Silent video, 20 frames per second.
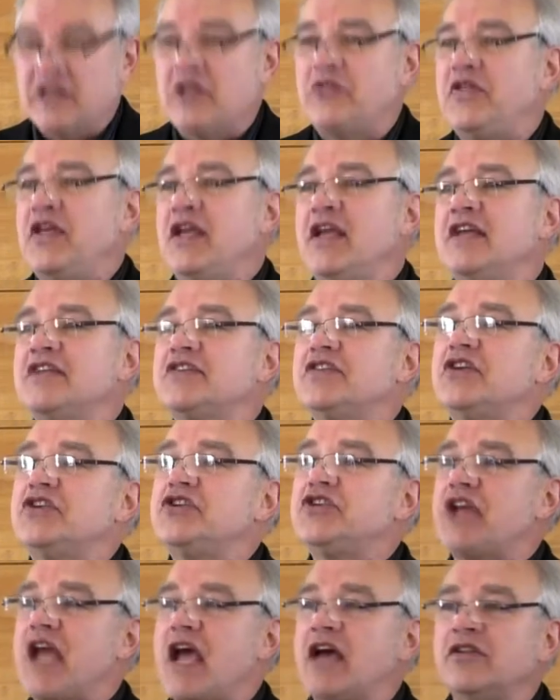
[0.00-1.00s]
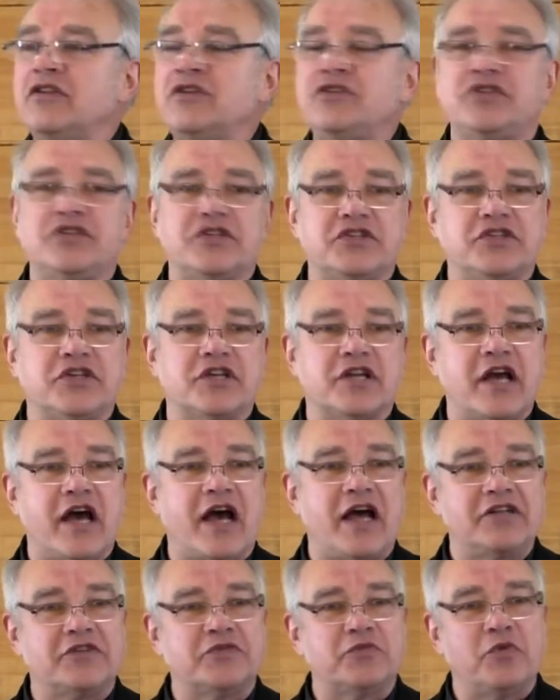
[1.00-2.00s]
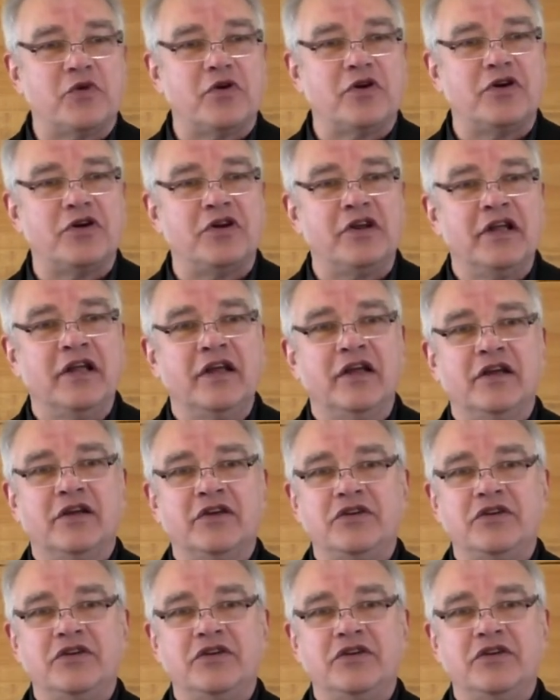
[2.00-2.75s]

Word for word: And the thing is, the challenges to God's Word